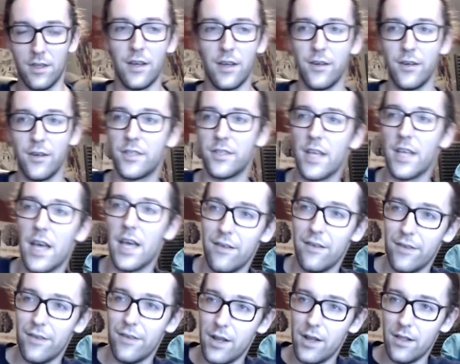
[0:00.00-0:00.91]
underside
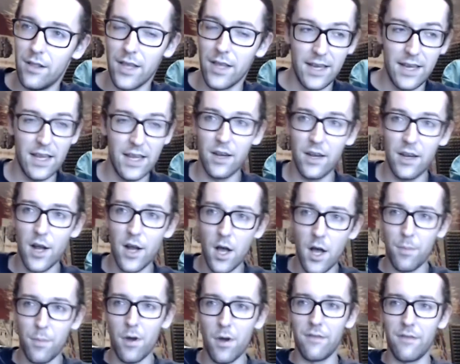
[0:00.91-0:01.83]
of it and like get it
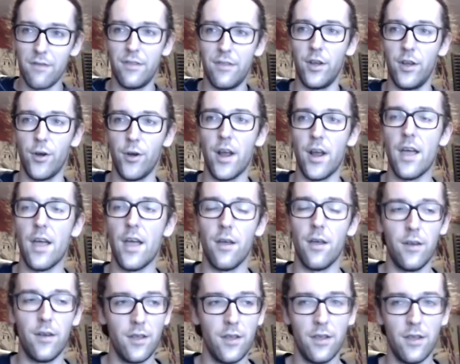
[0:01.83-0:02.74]
up off the
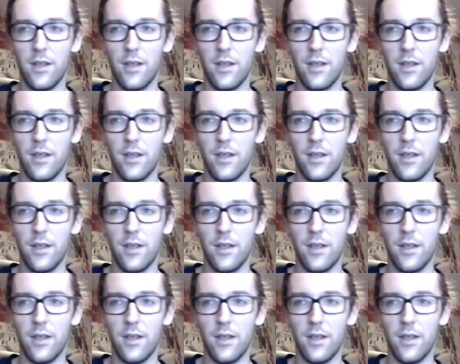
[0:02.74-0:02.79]
ground